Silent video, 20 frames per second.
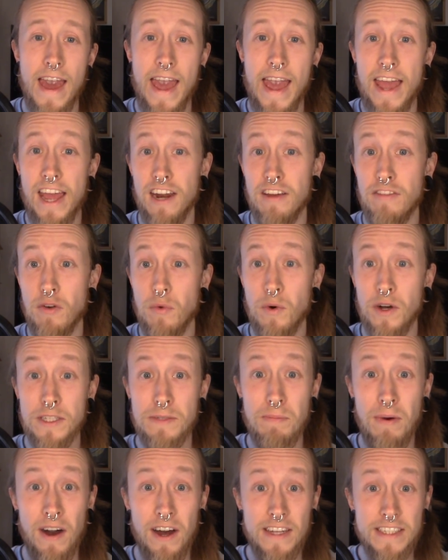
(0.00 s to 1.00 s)
And if it was
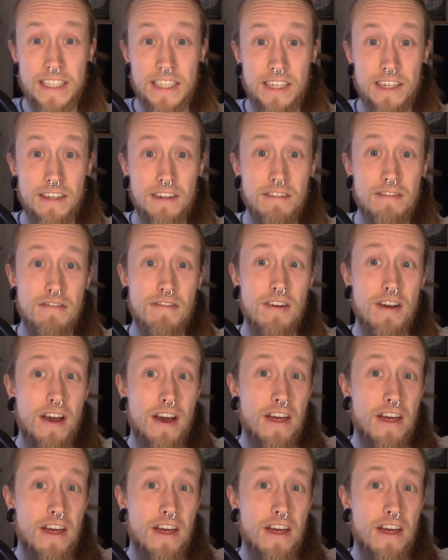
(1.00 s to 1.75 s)
positive,